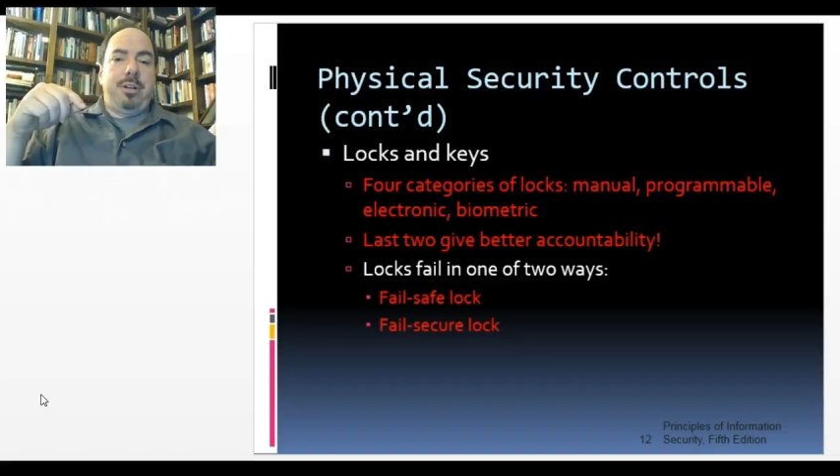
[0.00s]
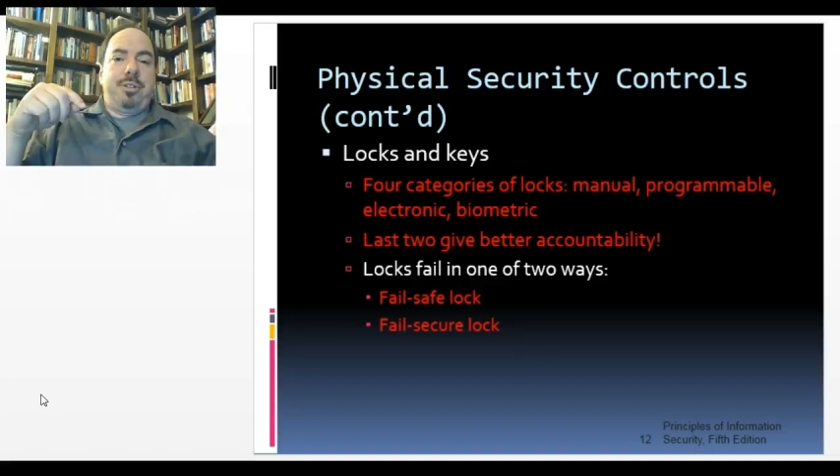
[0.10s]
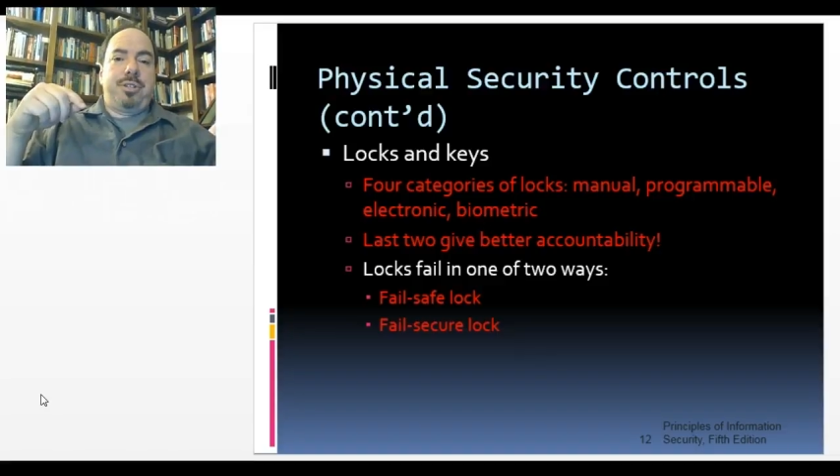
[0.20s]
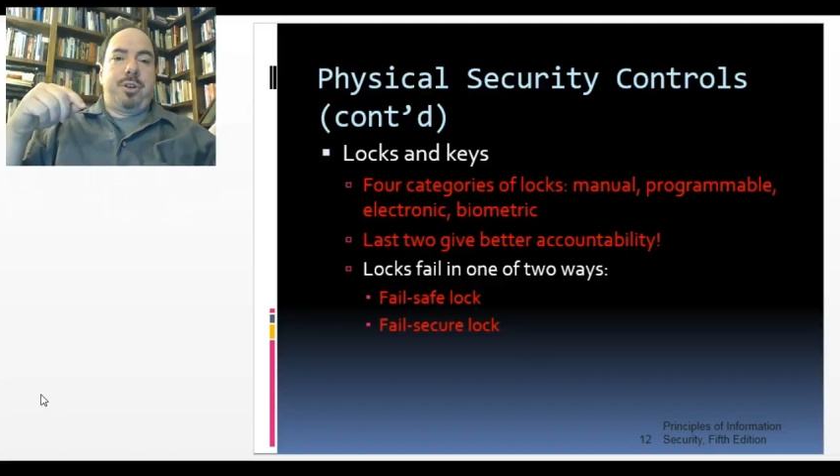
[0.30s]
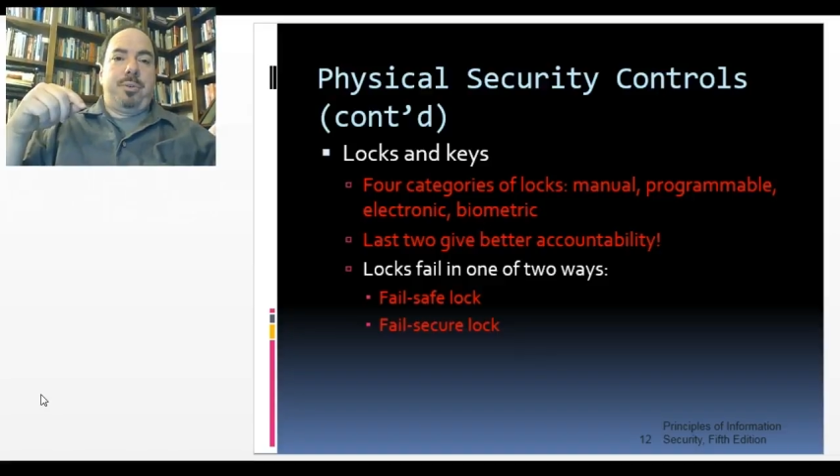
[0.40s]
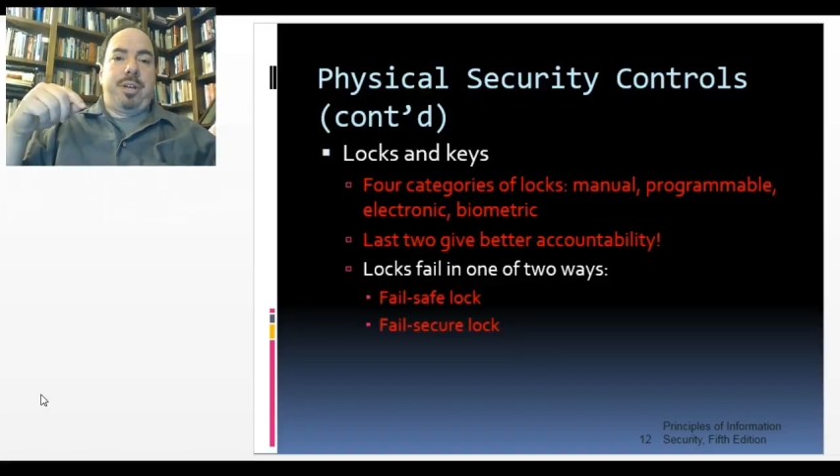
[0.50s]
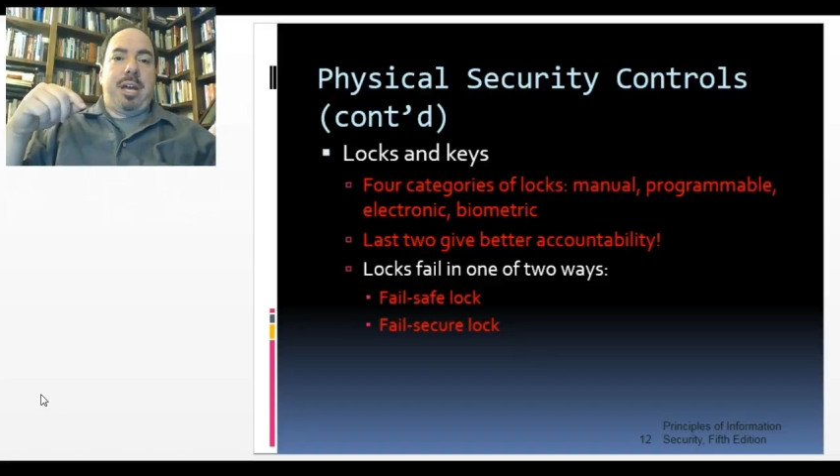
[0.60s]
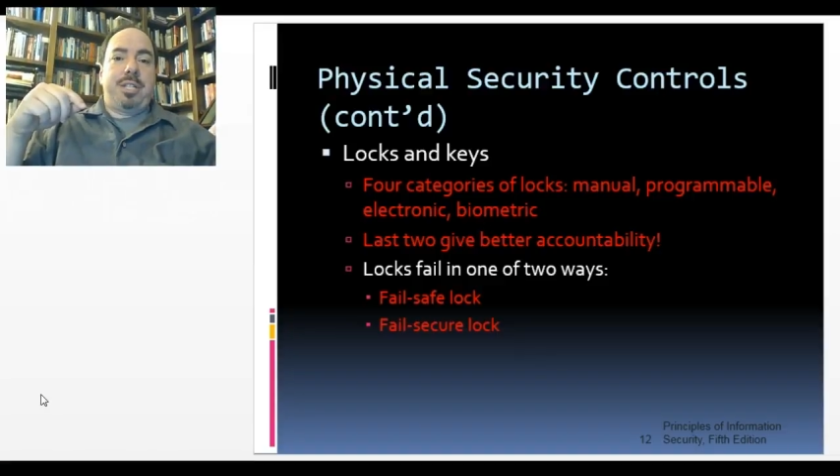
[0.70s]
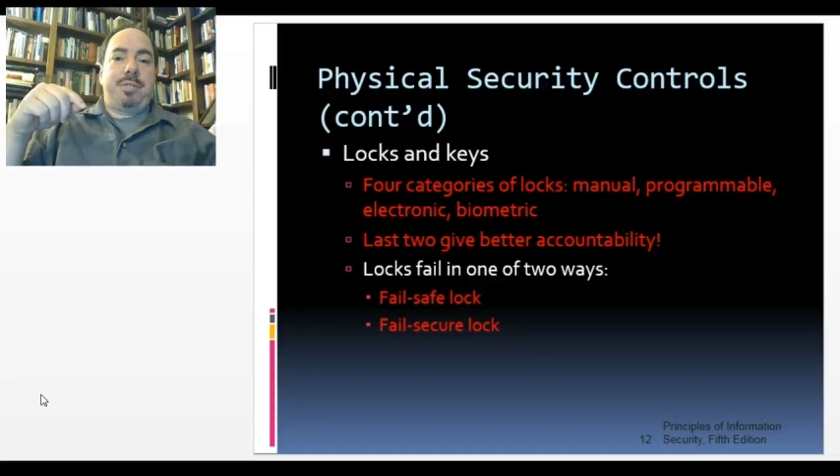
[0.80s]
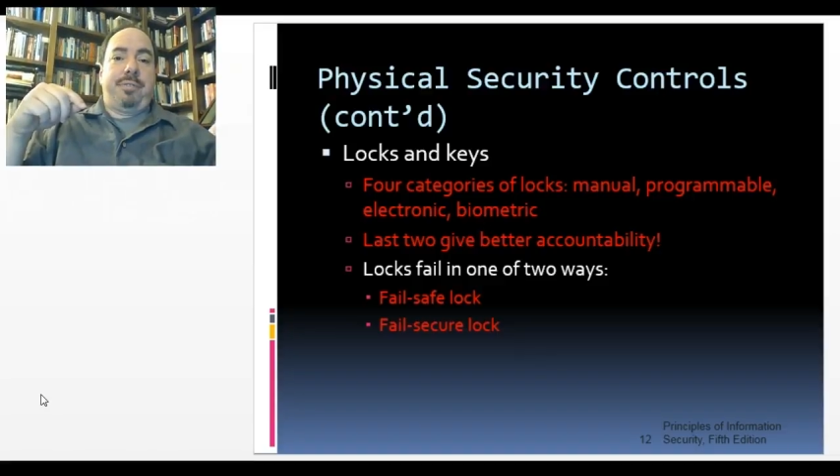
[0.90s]
So in the
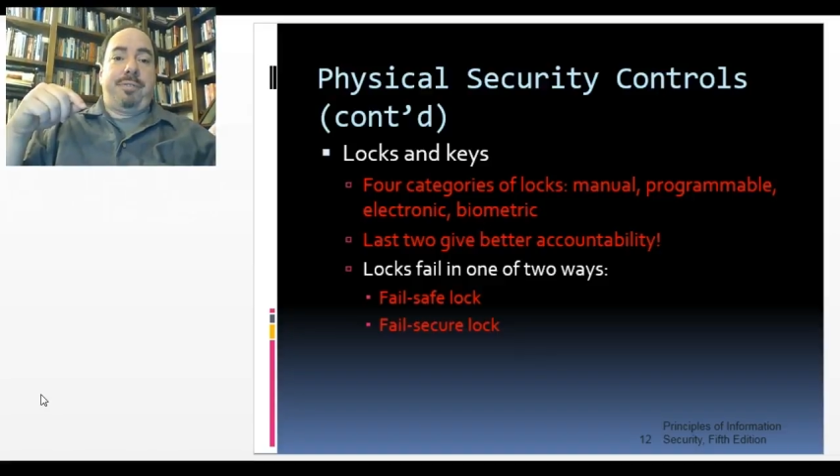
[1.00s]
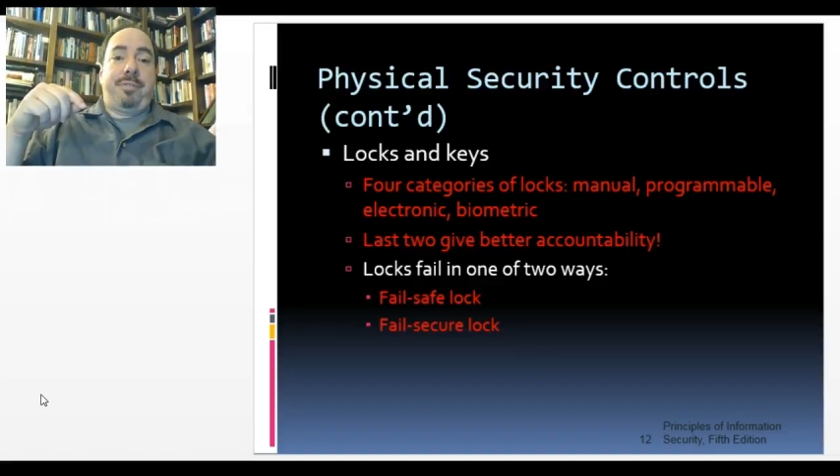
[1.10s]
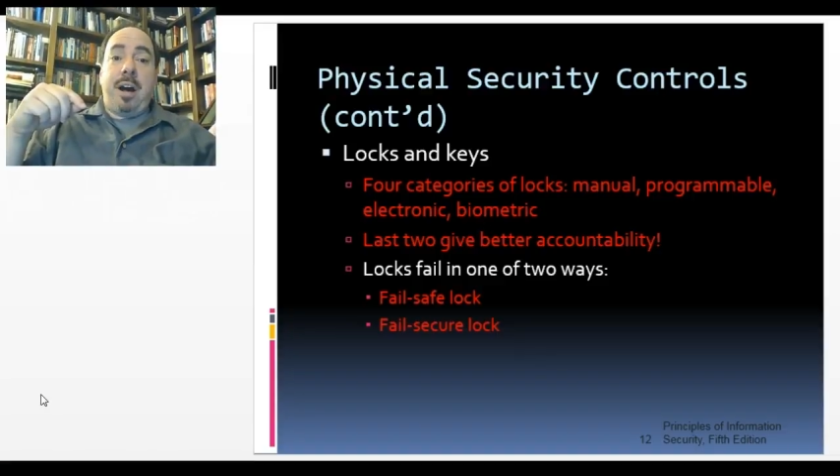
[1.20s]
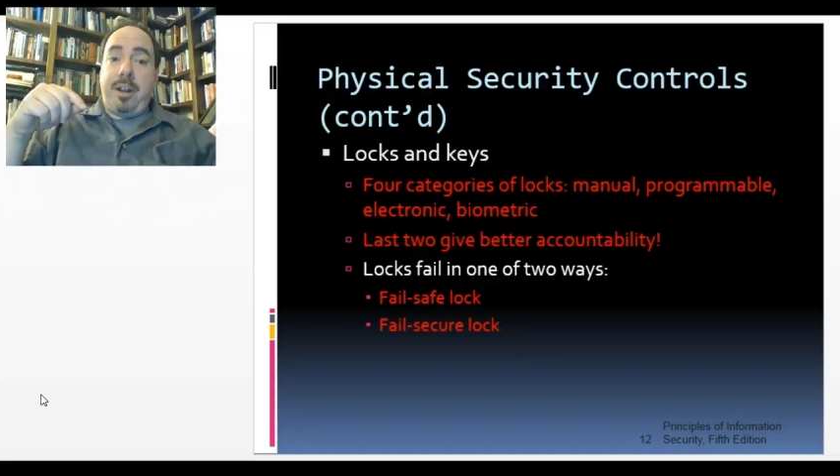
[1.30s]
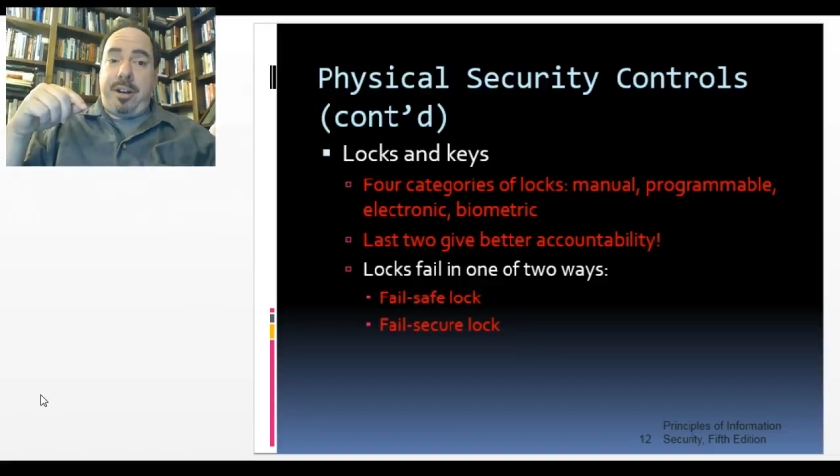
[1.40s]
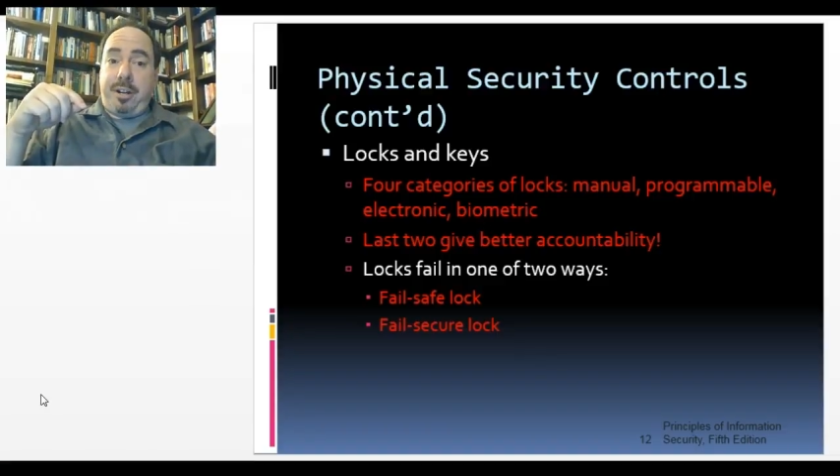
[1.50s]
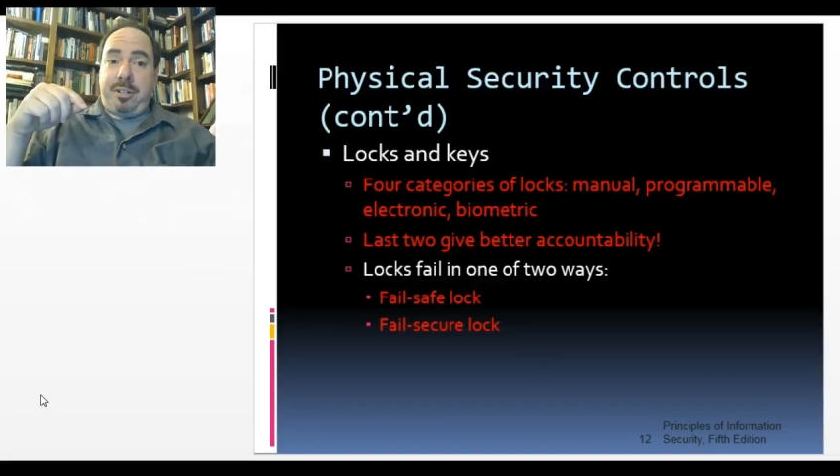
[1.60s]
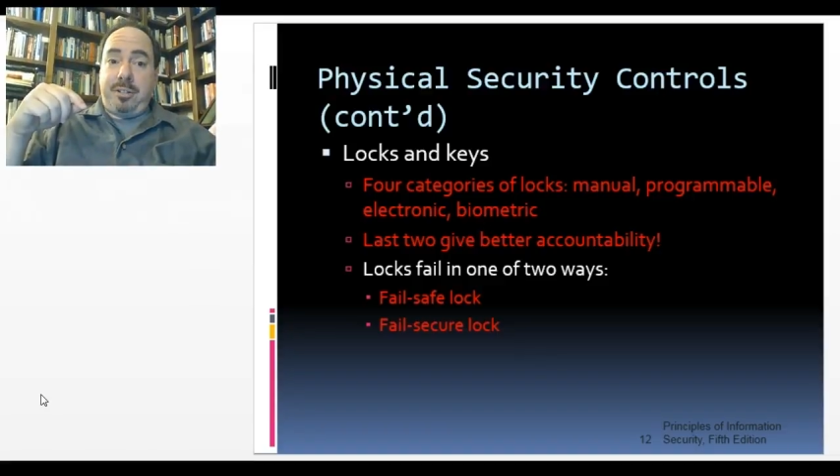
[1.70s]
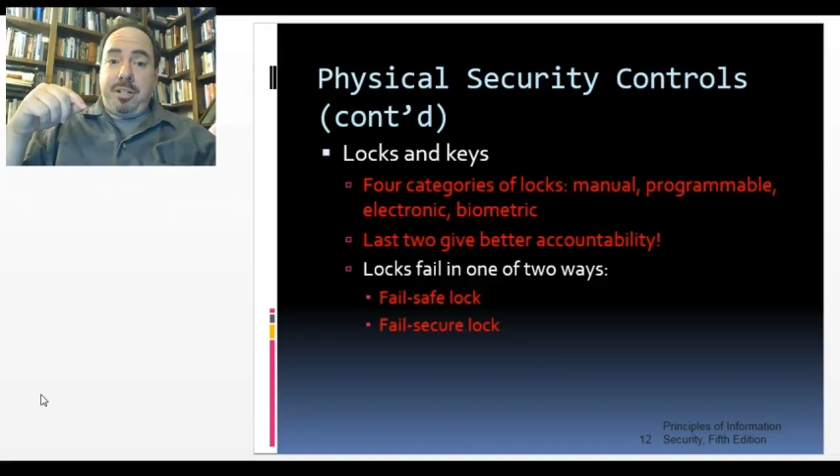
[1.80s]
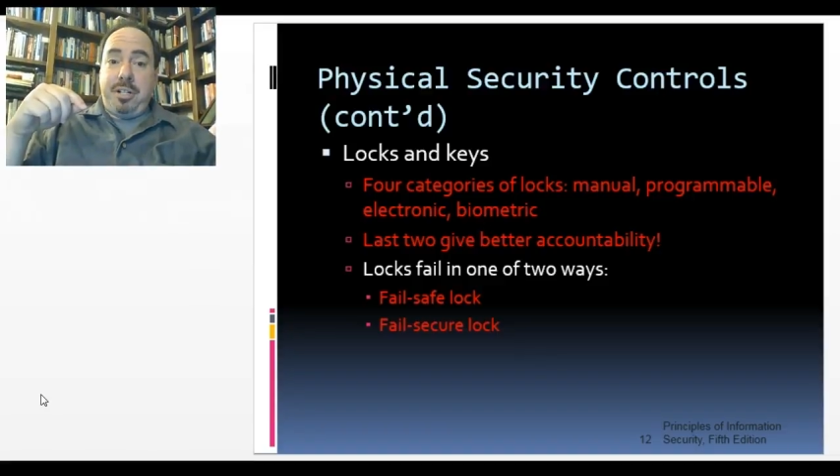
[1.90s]
case of a fire,